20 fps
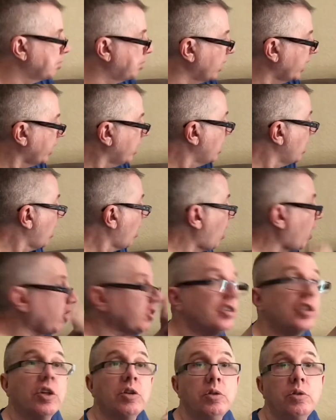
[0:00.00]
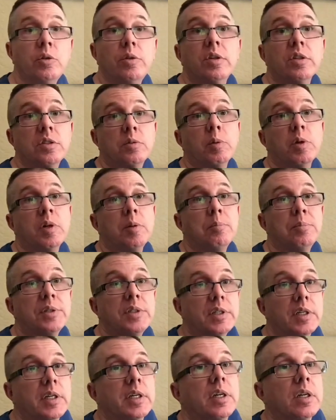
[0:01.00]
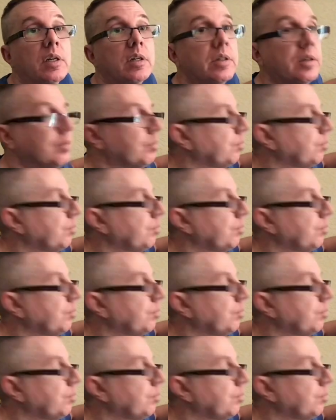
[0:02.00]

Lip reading: But I'll show you this one in particular.